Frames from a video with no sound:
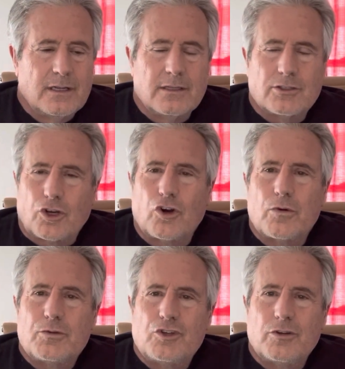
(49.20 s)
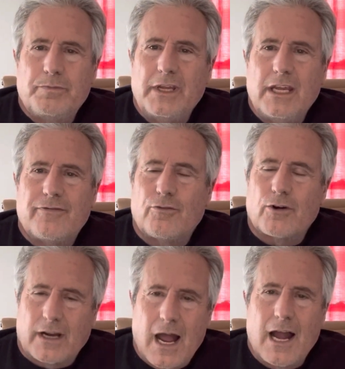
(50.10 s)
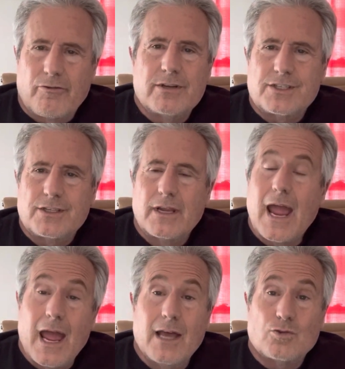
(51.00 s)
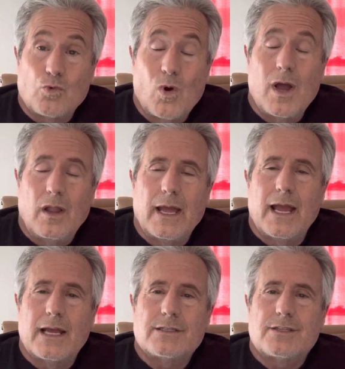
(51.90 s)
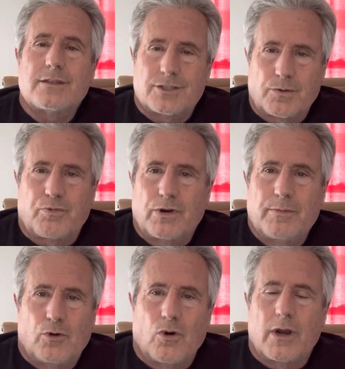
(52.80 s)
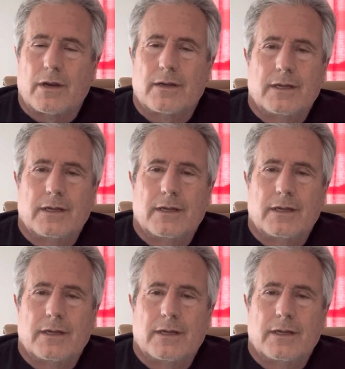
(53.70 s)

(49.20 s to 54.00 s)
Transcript: term should be for Congress as well as the Supreme Court.